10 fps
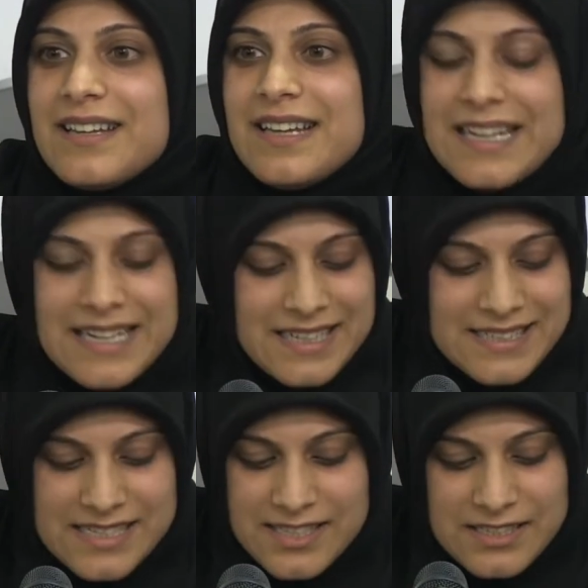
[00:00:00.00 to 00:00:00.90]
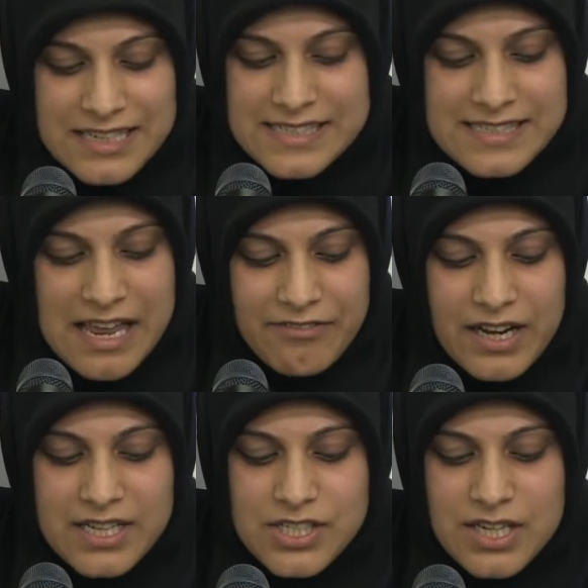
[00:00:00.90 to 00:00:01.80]
he's never
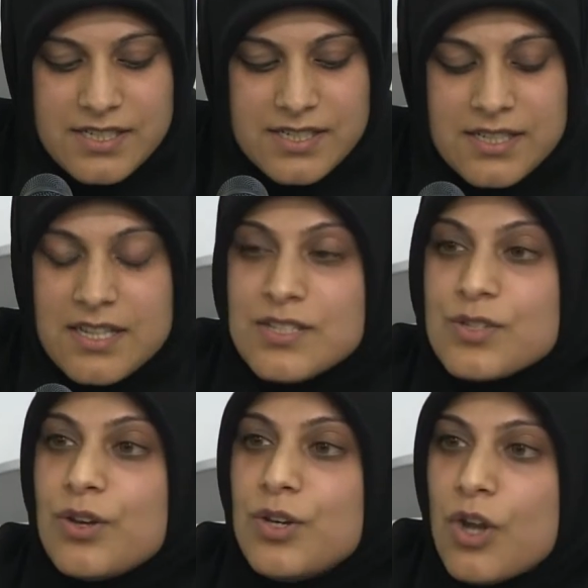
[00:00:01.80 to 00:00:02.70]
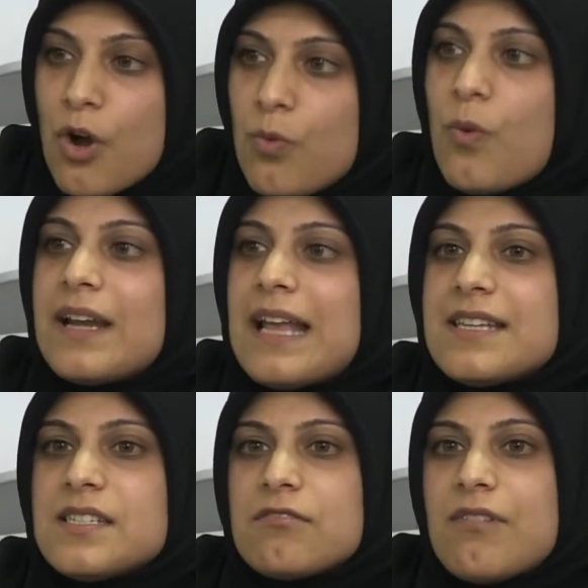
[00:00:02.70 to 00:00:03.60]
unjust. So no one
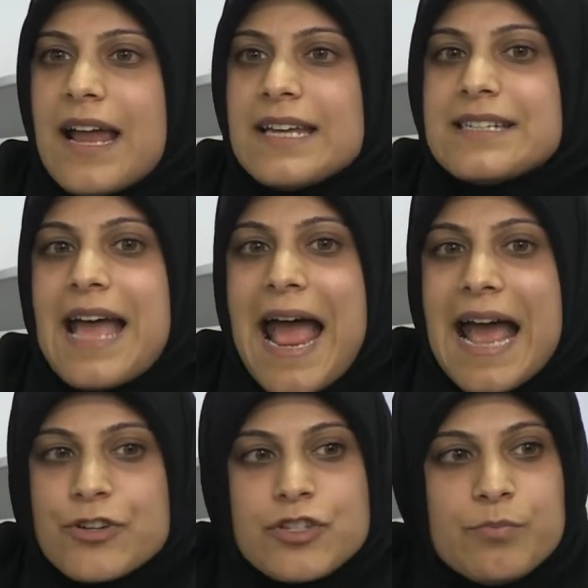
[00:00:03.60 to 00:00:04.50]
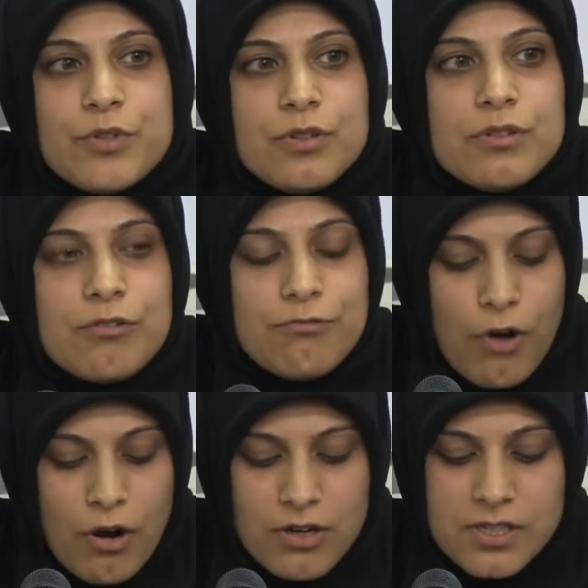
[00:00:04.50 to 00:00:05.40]
has the right to attribute
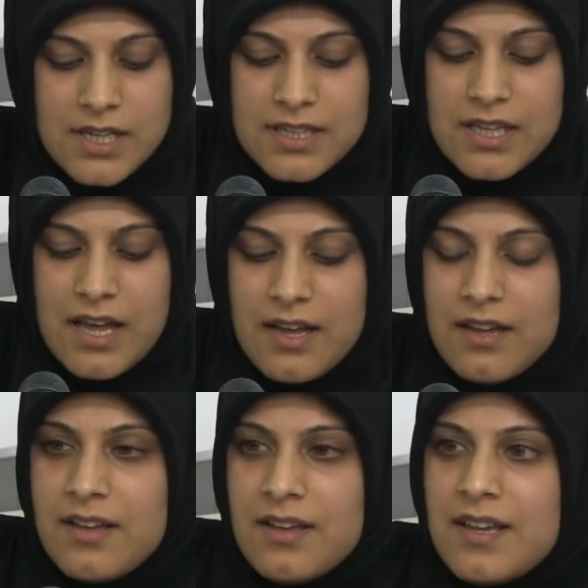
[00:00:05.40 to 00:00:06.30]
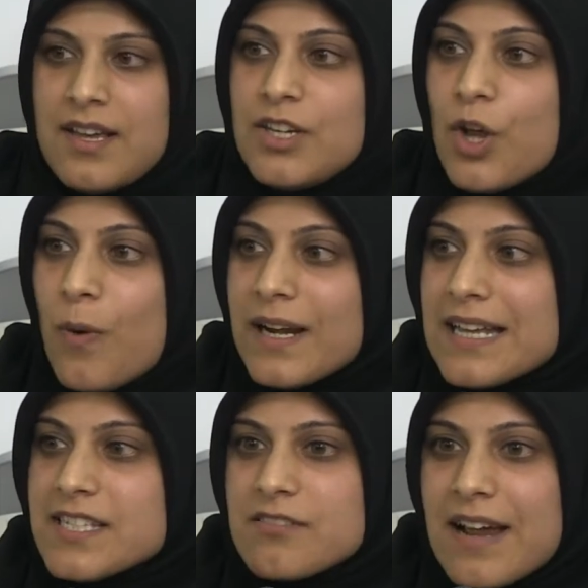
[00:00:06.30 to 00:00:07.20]
wrong to Allah. No one
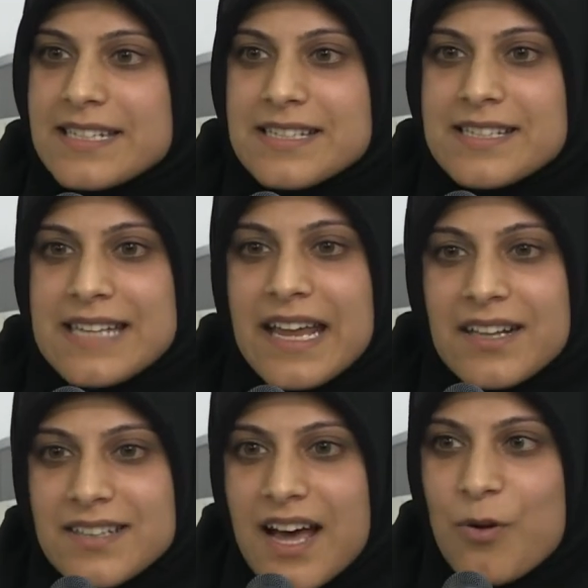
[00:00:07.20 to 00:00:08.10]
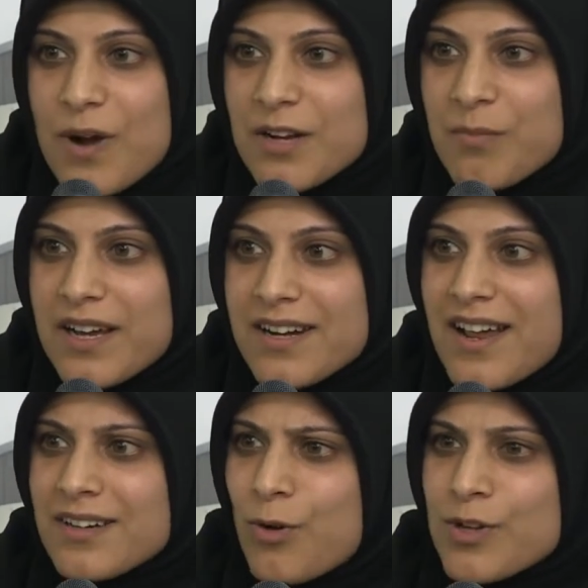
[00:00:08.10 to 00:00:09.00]
has the right to say Allahu Akbar
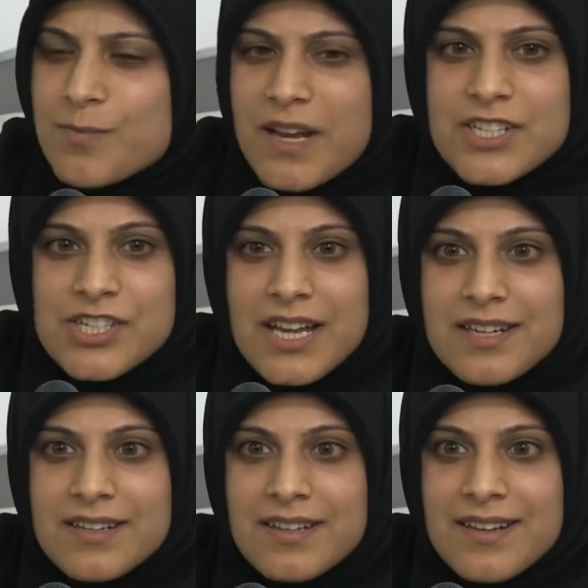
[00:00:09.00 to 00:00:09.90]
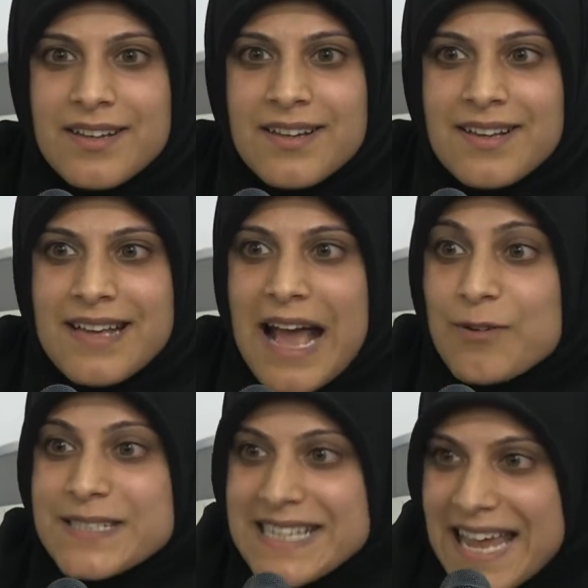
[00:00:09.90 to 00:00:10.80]
and cause bloodshed.
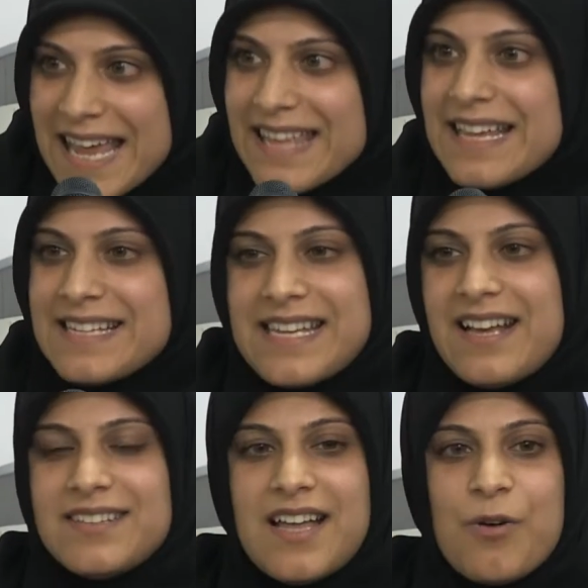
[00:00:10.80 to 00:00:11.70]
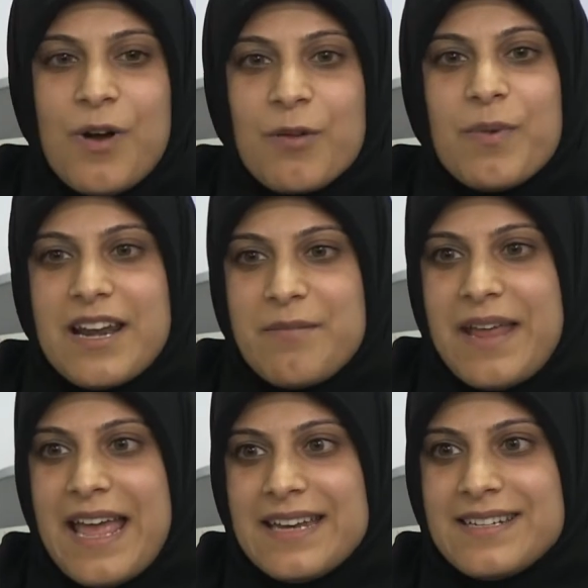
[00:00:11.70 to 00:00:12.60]
How dare they say Allahu Akbar and
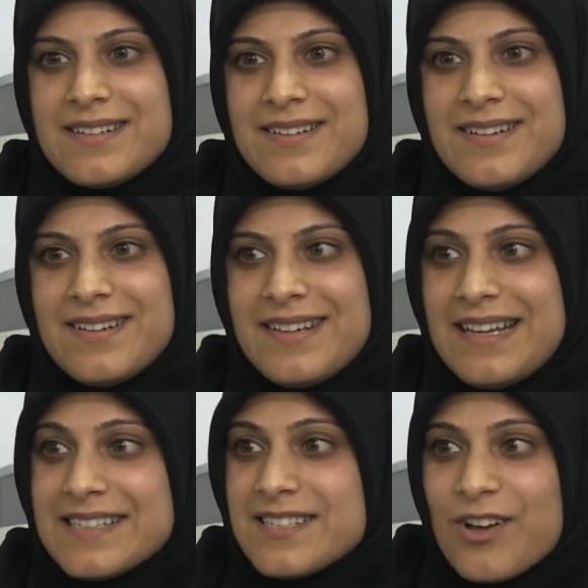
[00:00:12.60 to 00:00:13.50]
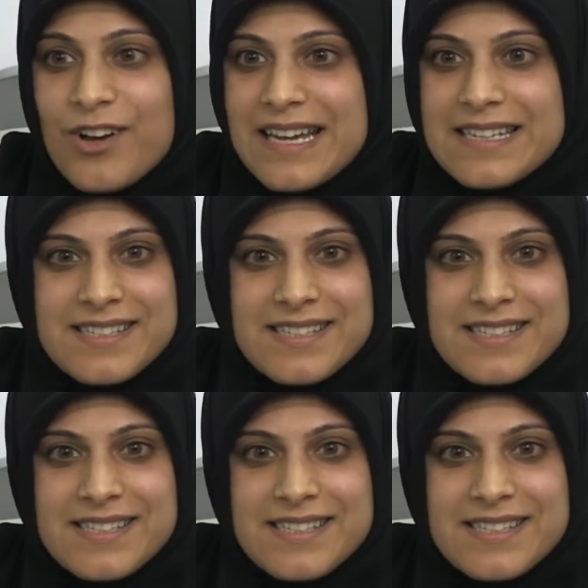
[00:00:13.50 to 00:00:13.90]
behead? It's a